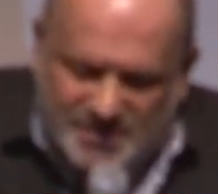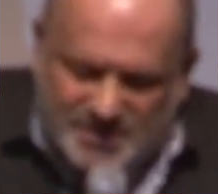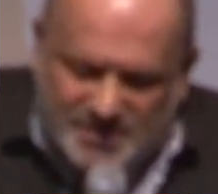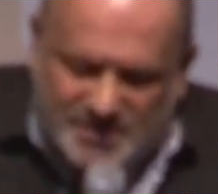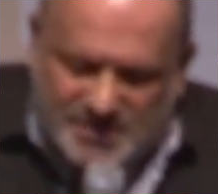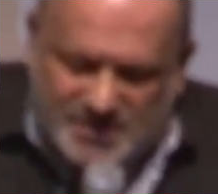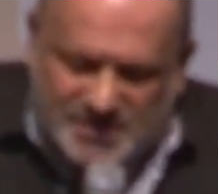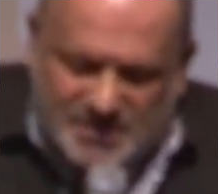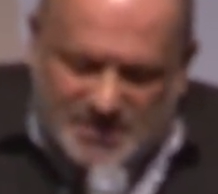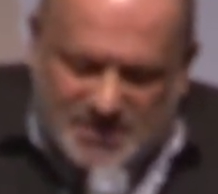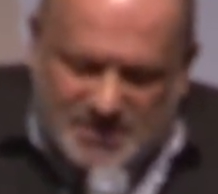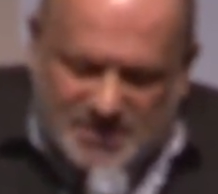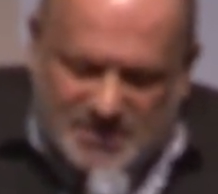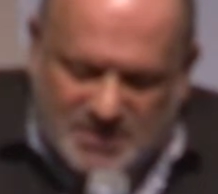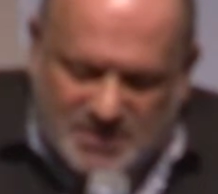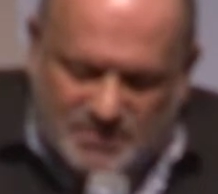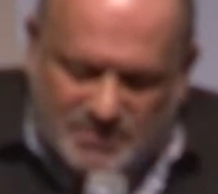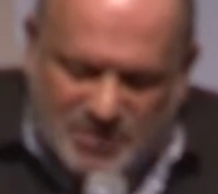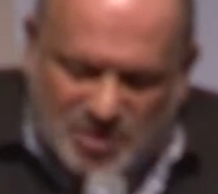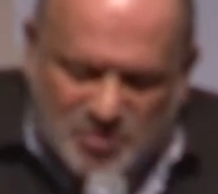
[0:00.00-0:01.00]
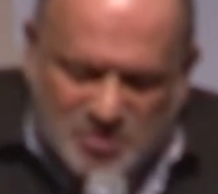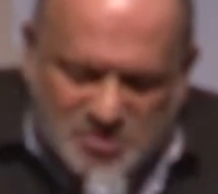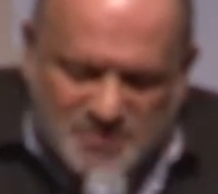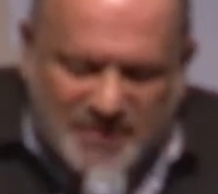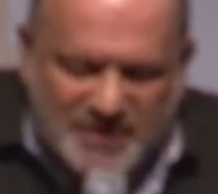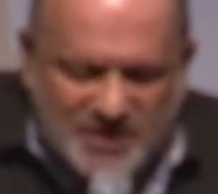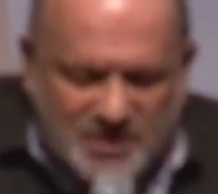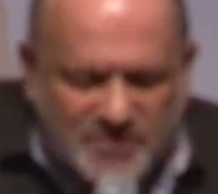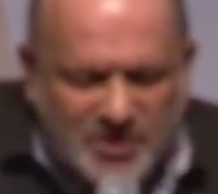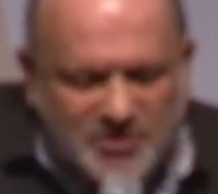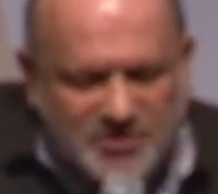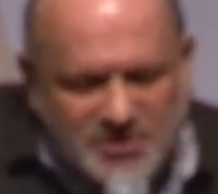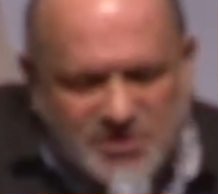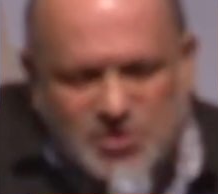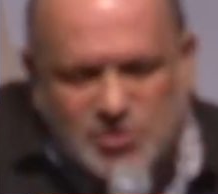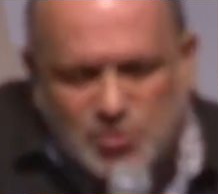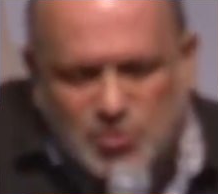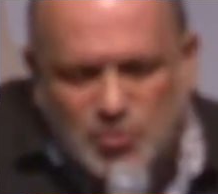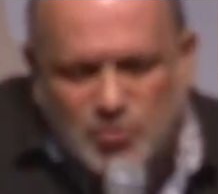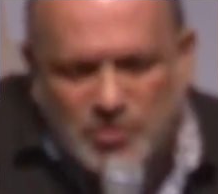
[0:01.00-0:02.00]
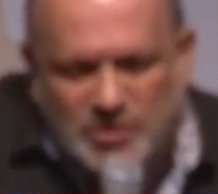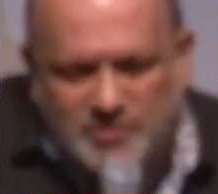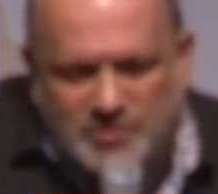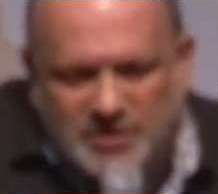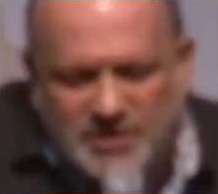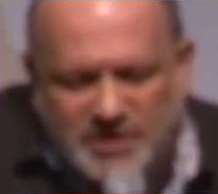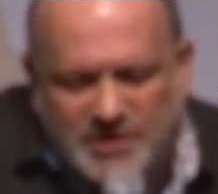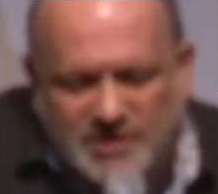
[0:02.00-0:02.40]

But it was mainly about these 2 women,